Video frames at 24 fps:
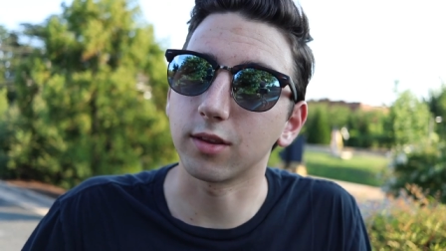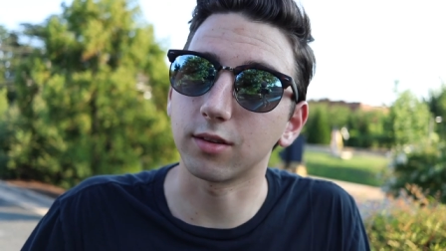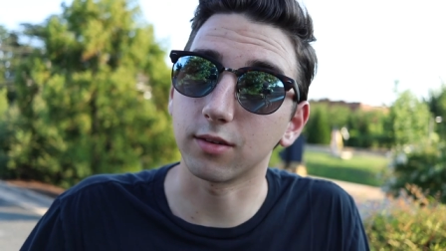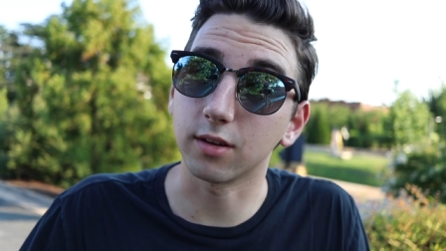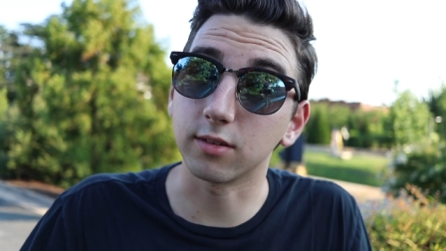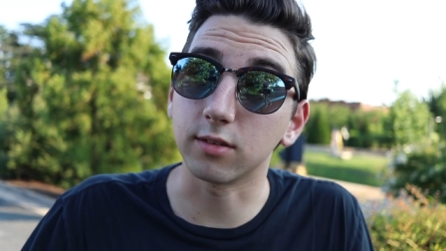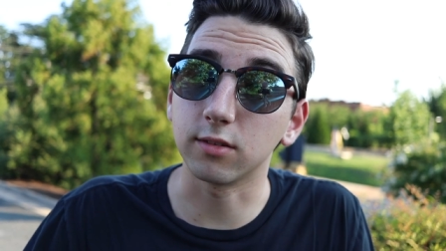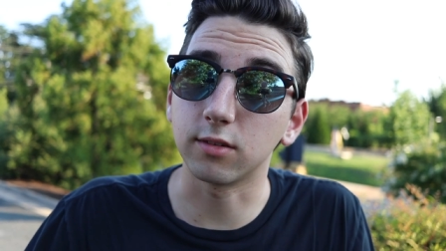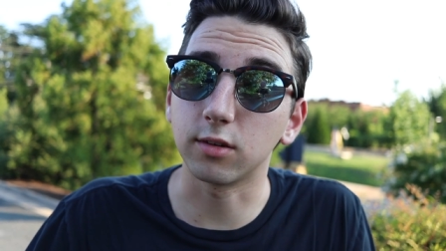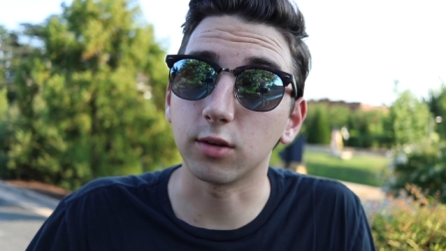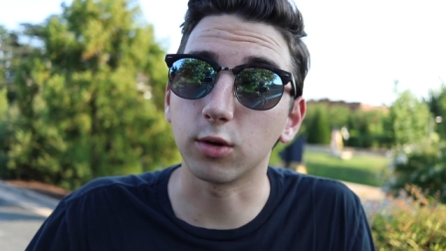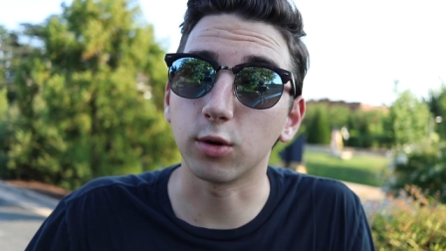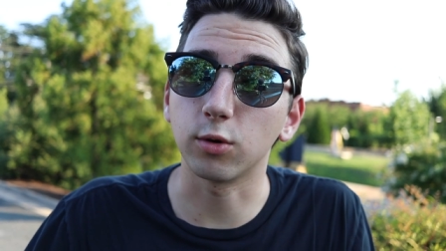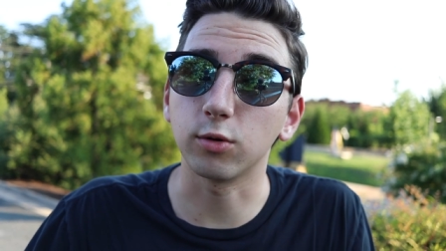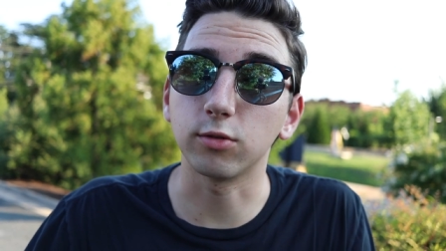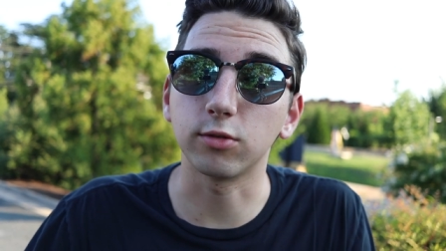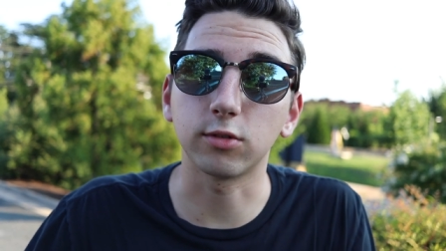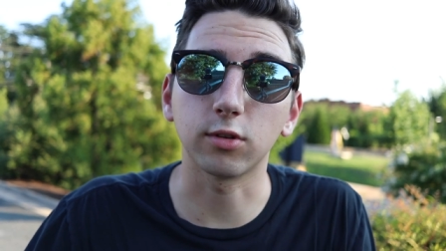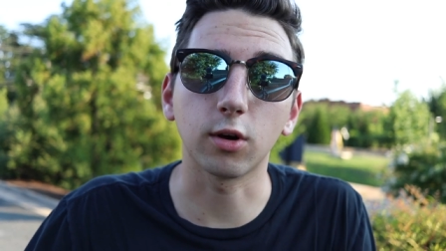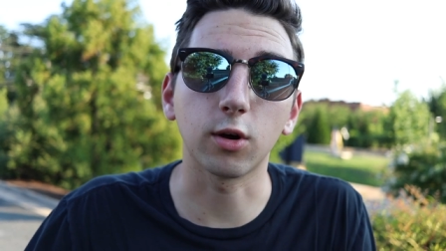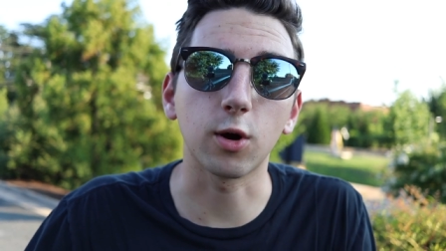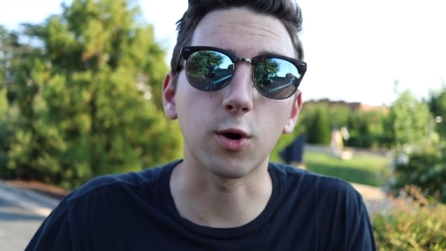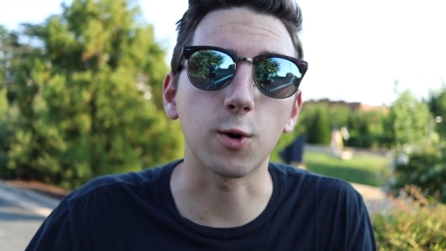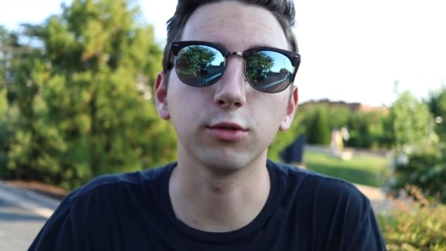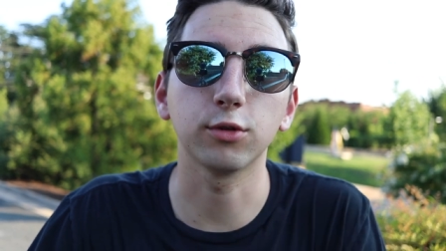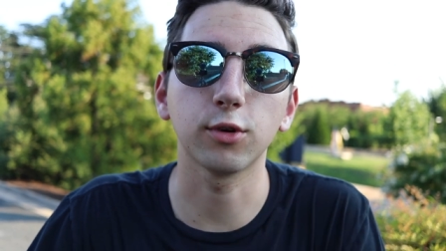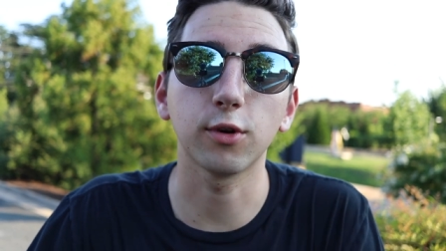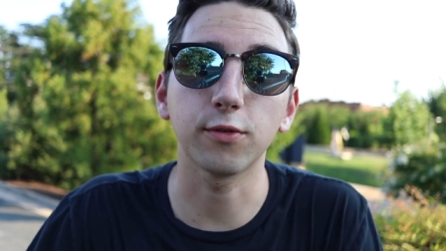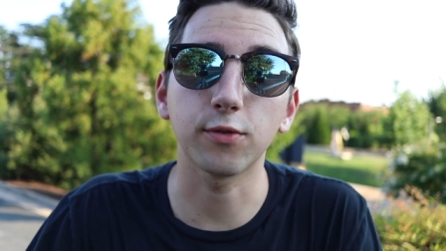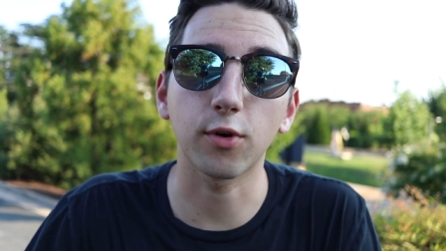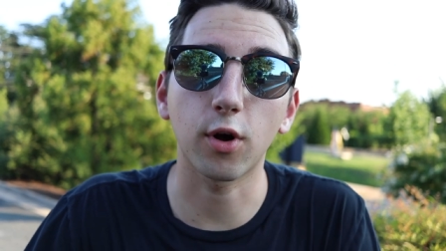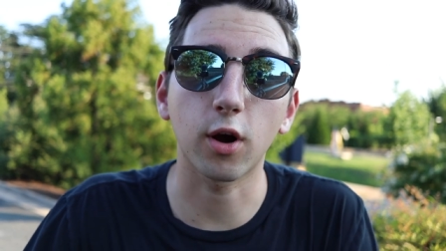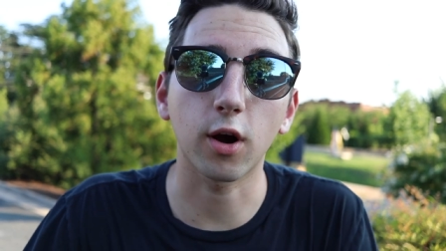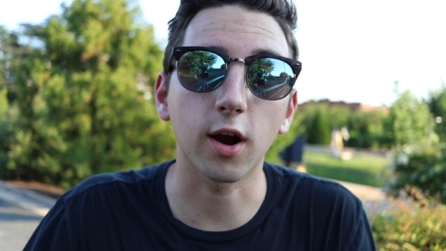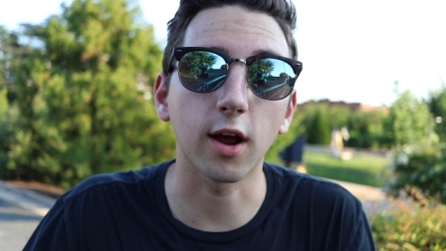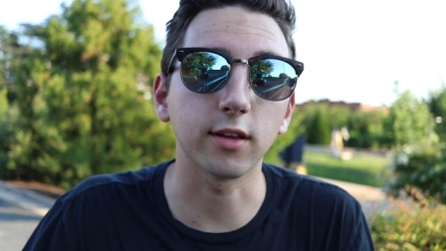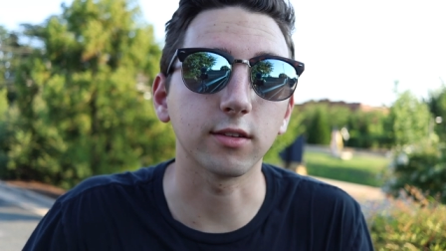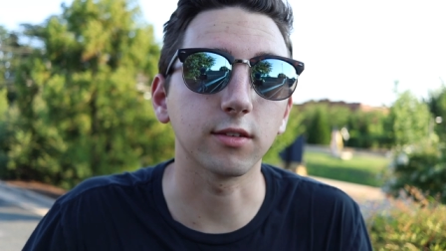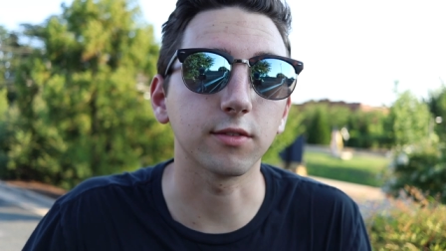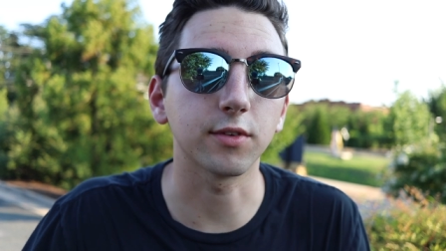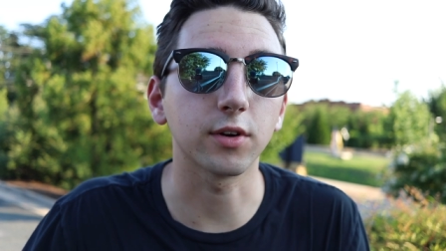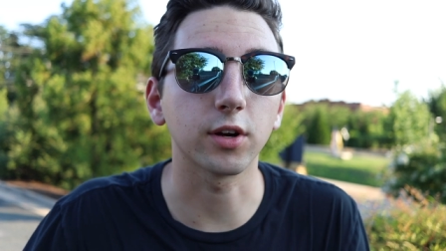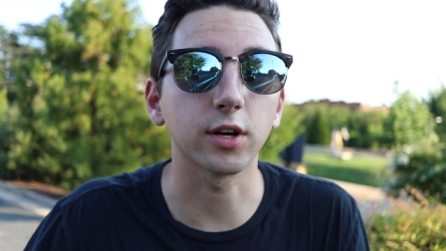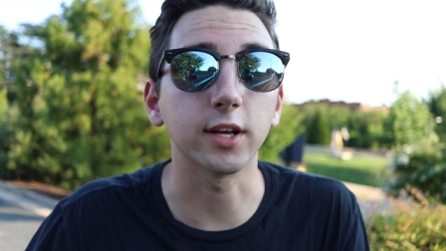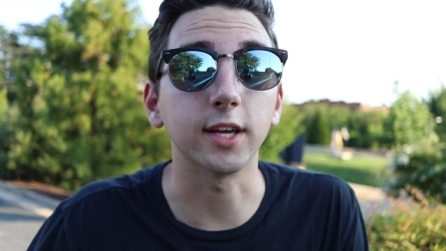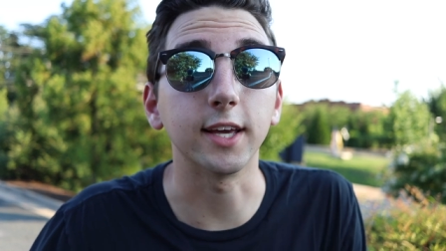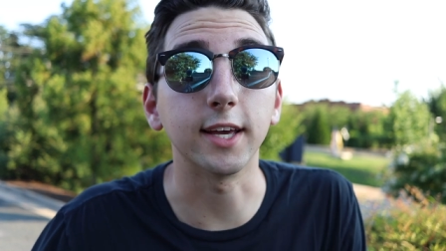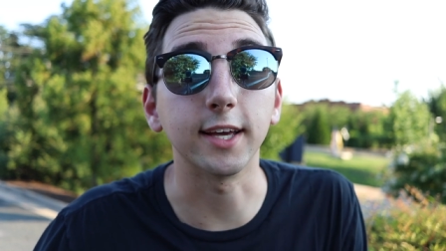to listen to so so far as a
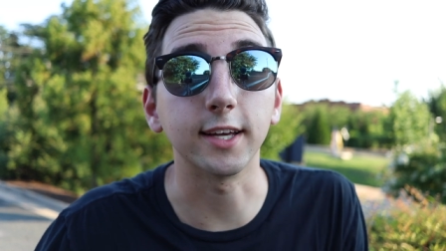very